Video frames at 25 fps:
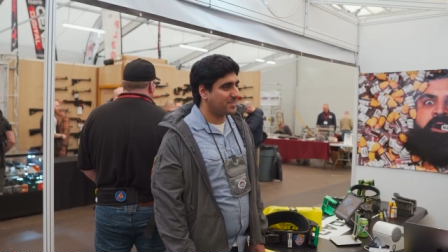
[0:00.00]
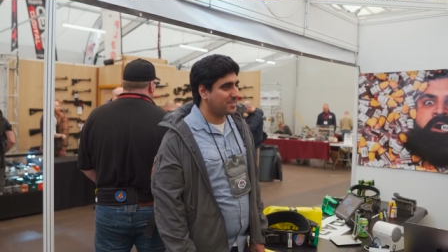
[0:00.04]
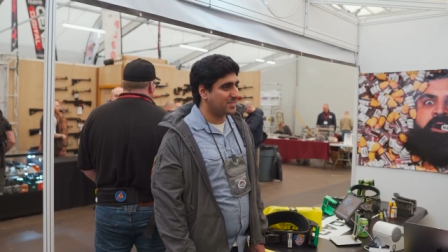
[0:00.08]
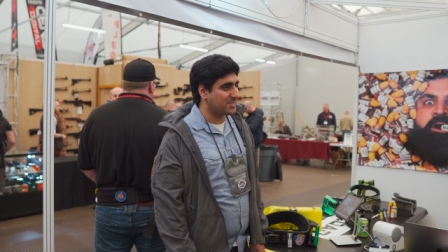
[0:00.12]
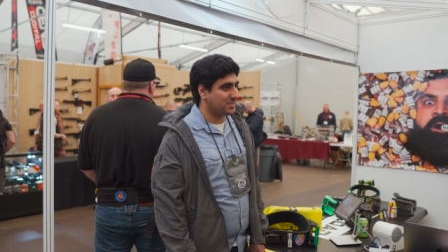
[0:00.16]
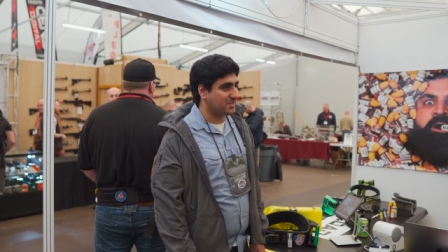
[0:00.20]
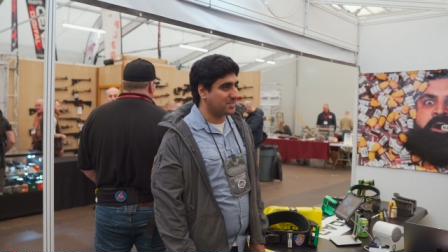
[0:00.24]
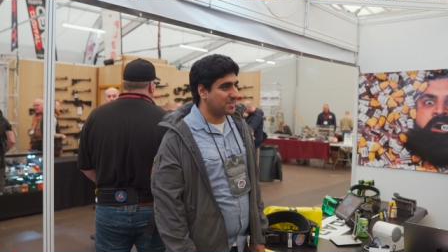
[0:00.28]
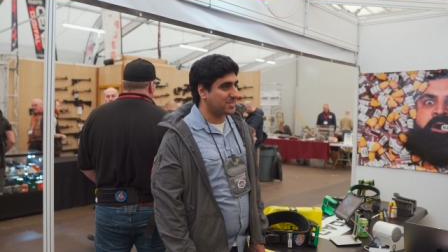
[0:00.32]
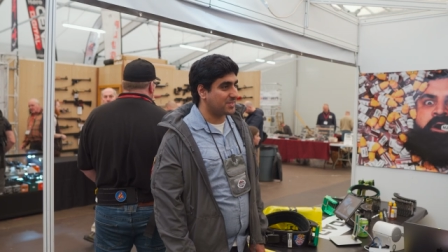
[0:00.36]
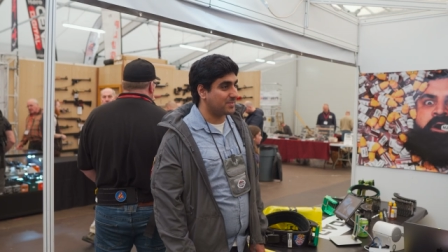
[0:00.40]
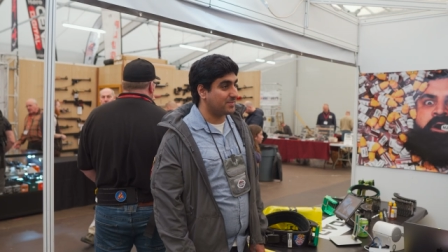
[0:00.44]

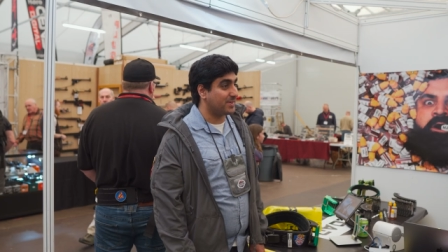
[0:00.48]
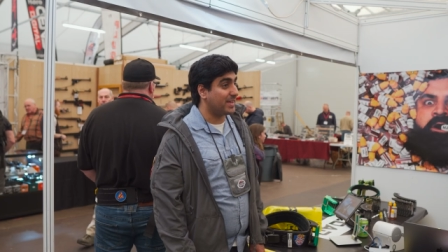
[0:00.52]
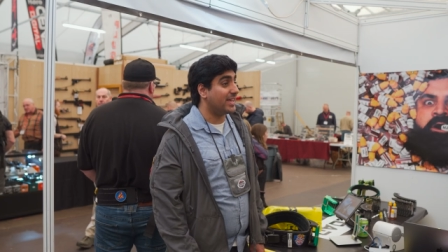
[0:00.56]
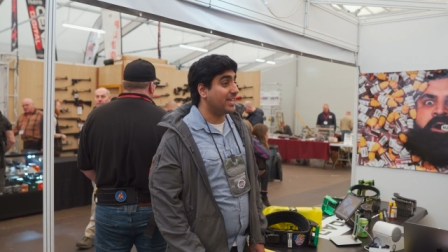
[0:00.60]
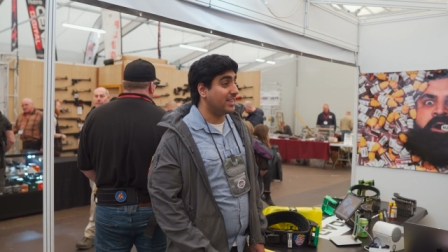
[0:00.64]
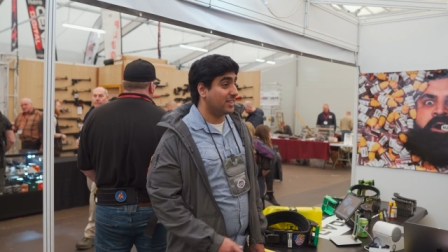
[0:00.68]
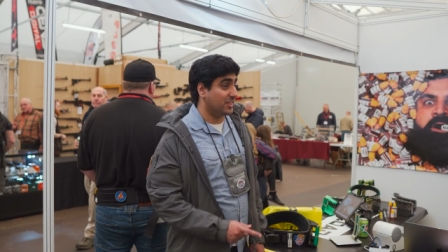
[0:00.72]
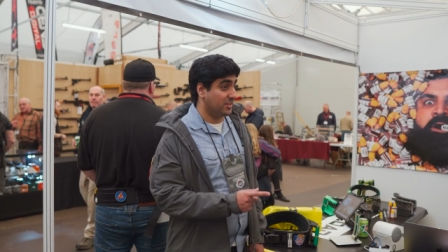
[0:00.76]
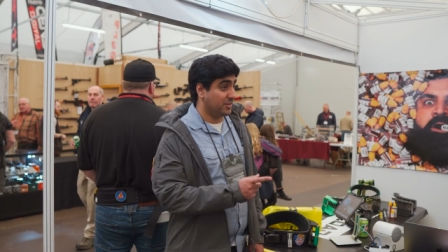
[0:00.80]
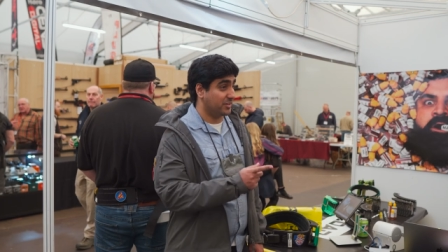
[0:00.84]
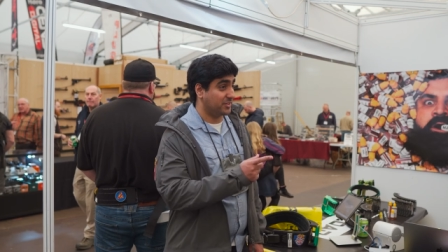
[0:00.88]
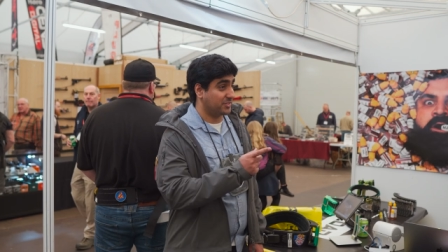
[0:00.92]
That's awesome.
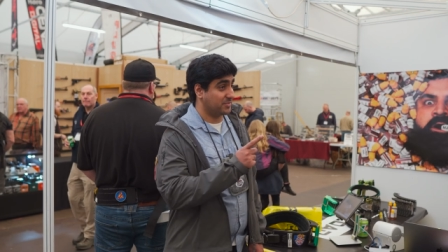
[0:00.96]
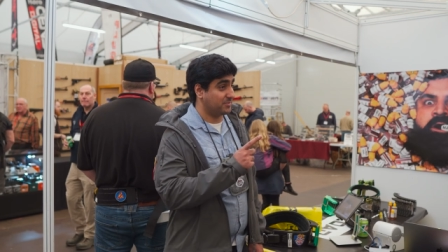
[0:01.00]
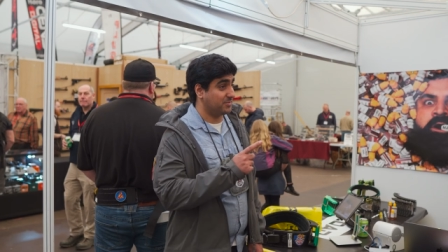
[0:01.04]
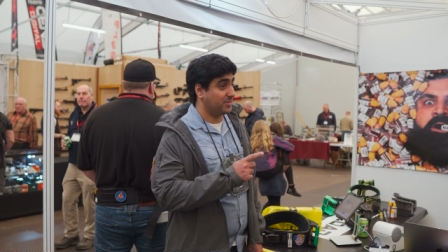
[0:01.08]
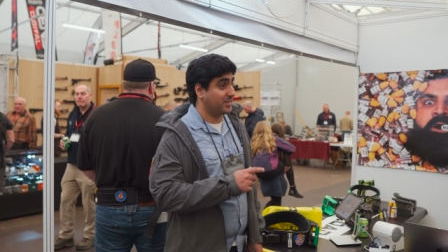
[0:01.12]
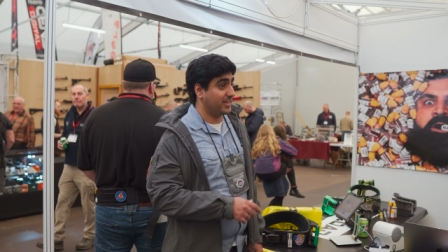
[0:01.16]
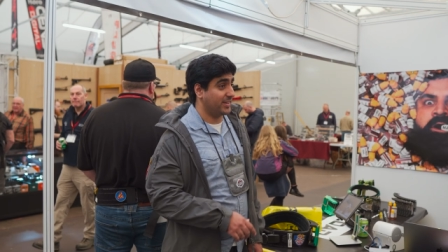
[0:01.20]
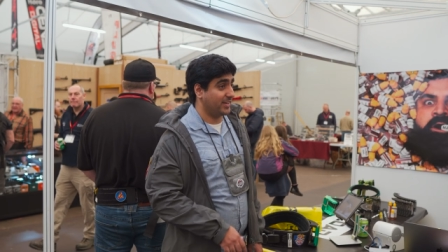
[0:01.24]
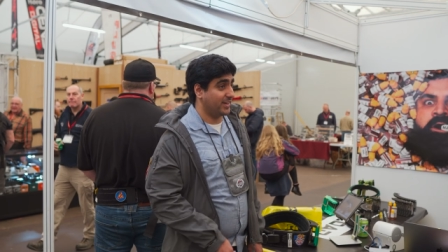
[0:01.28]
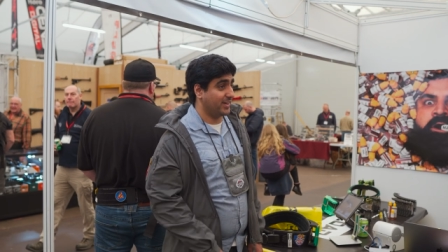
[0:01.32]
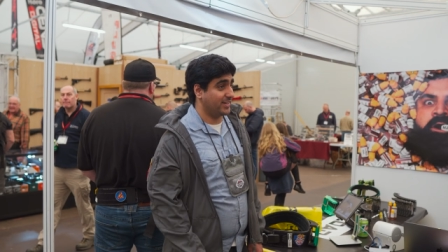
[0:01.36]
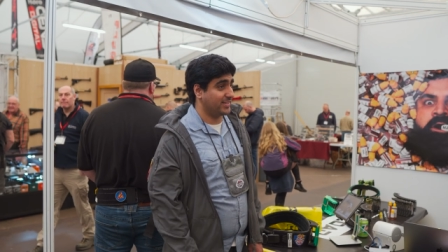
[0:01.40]
It looks
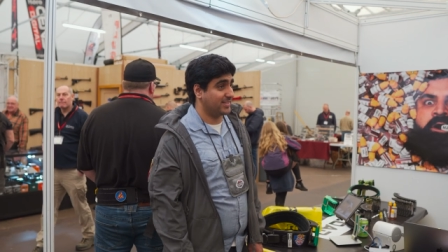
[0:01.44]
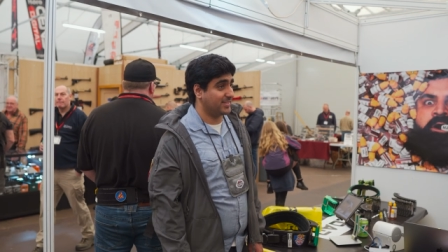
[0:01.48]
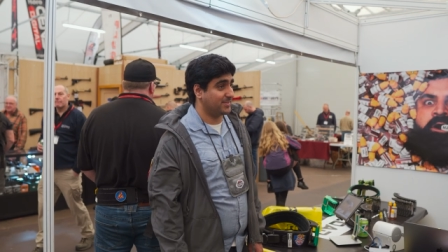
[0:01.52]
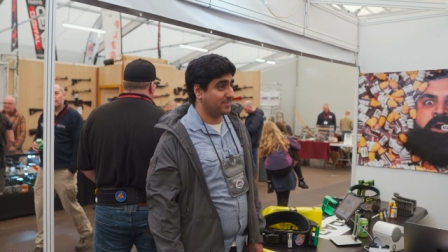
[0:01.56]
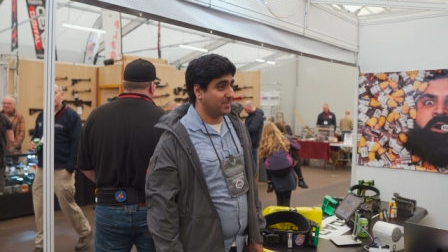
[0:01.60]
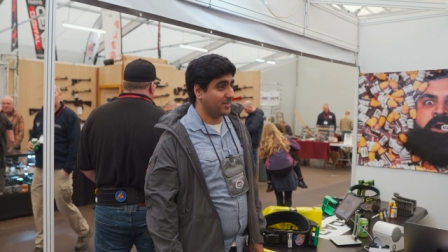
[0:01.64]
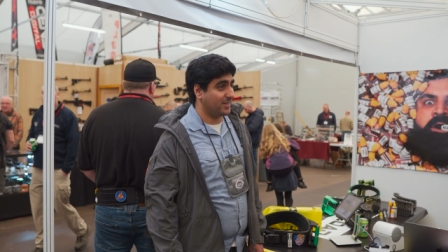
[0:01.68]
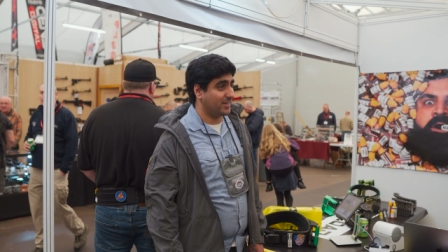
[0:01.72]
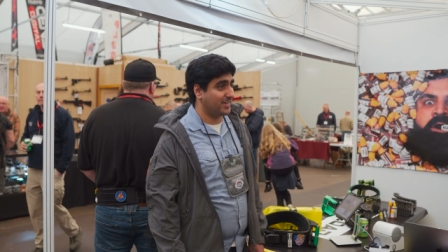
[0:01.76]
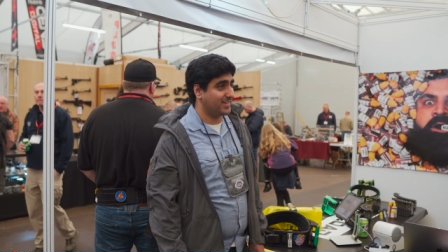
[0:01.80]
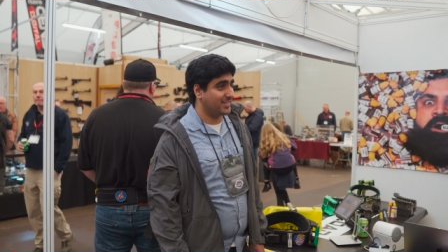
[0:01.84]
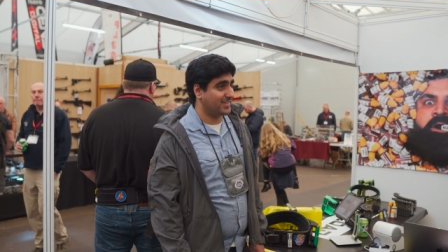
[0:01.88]
really nice, to
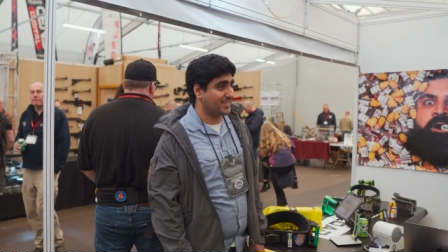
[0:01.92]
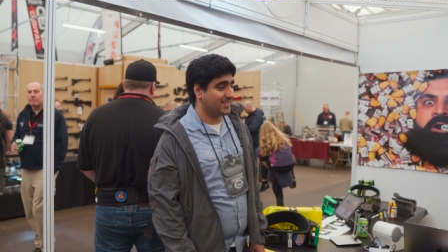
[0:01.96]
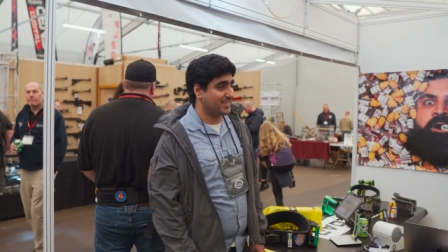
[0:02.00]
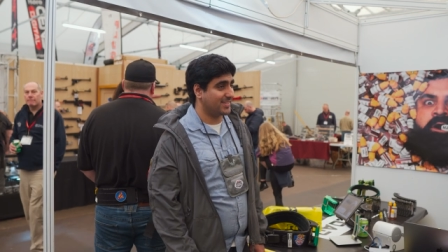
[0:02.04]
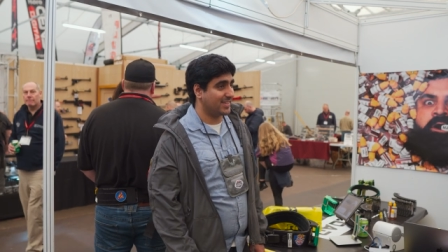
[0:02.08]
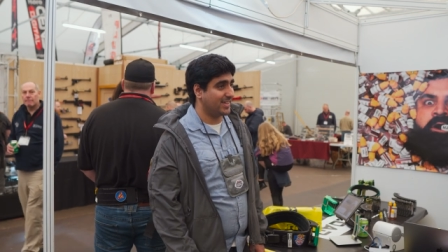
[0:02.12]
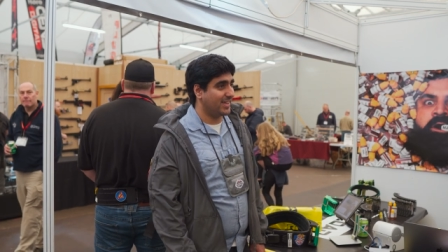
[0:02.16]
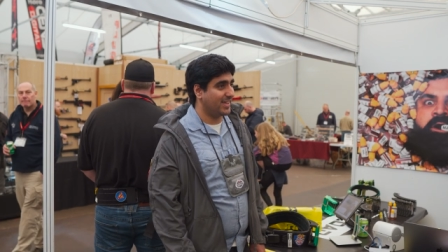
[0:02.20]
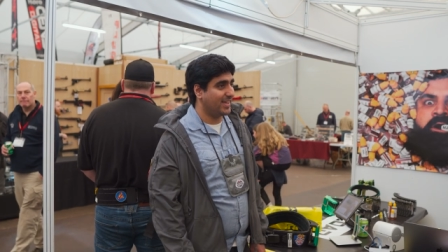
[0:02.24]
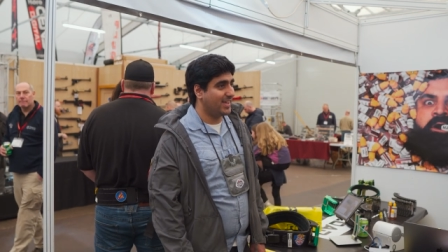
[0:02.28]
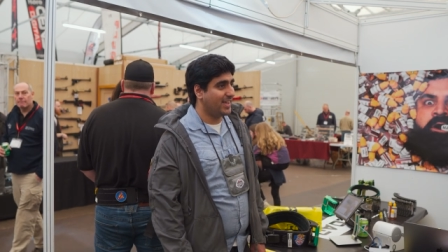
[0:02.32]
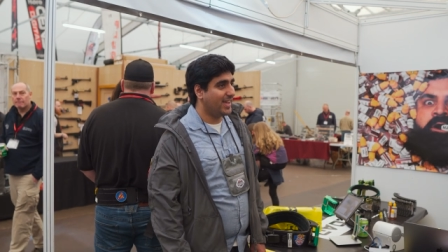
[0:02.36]
be honest.
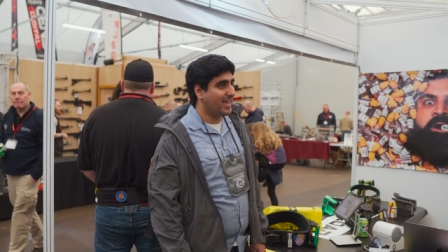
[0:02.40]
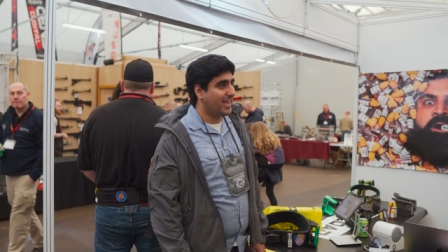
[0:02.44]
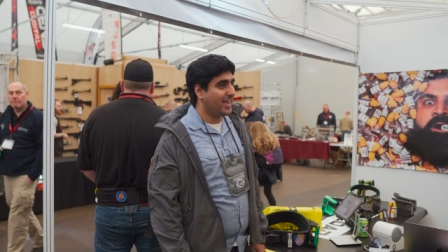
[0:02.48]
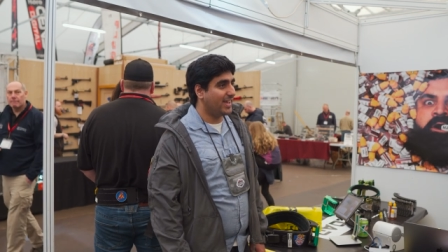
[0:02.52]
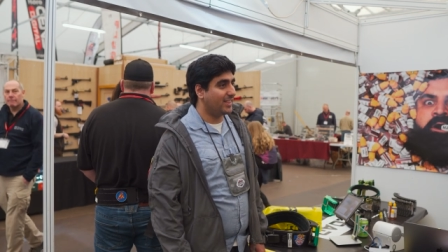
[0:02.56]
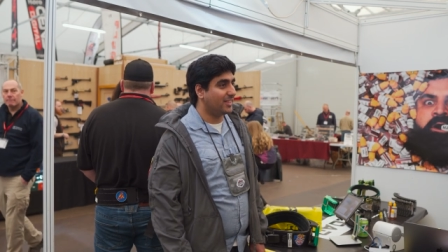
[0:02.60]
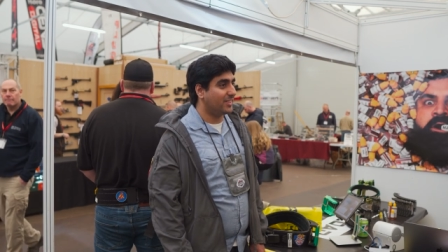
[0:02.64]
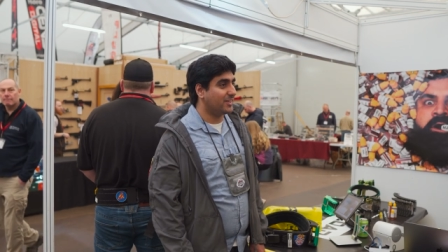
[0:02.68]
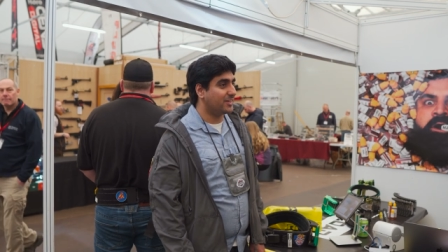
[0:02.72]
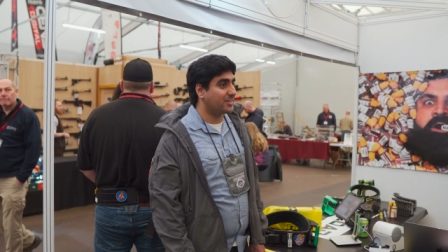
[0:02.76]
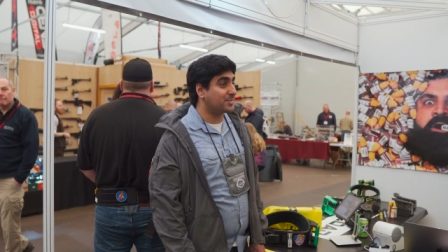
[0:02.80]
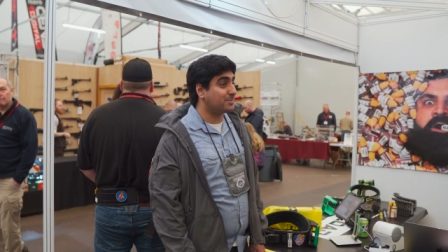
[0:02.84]
It, Thank you.
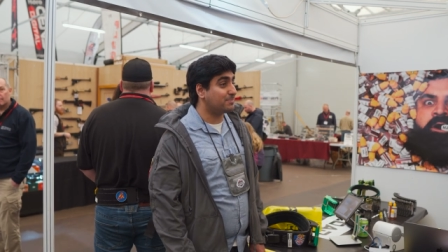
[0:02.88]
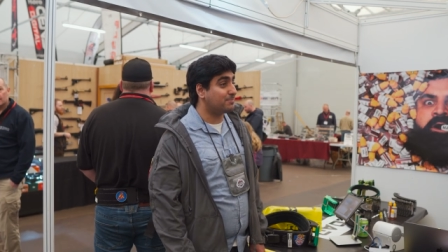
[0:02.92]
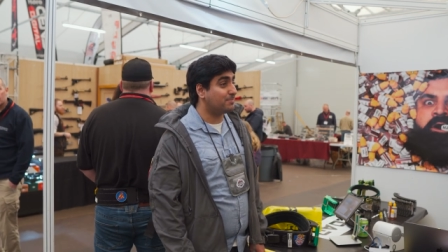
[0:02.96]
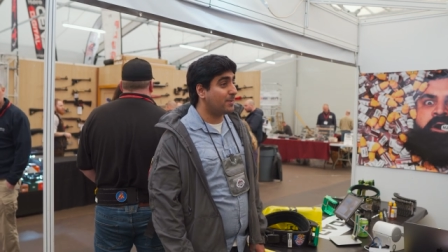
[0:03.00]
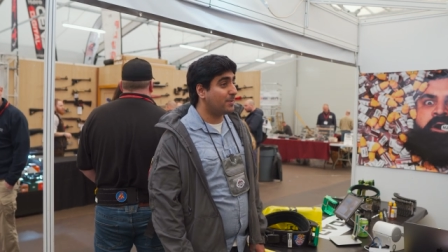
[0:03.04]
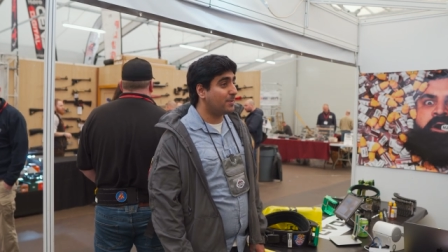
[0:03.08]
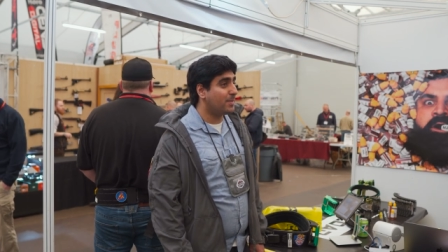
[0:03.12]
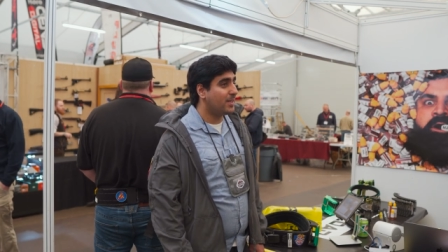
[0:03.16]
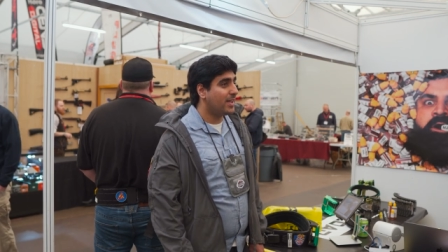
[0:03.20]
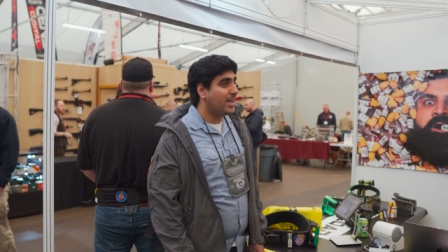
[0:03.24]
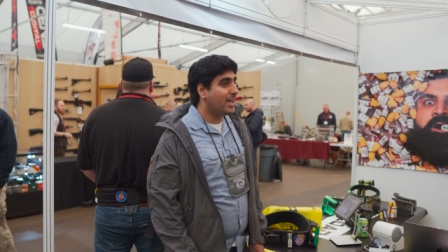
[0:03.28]
It looks... Yeah.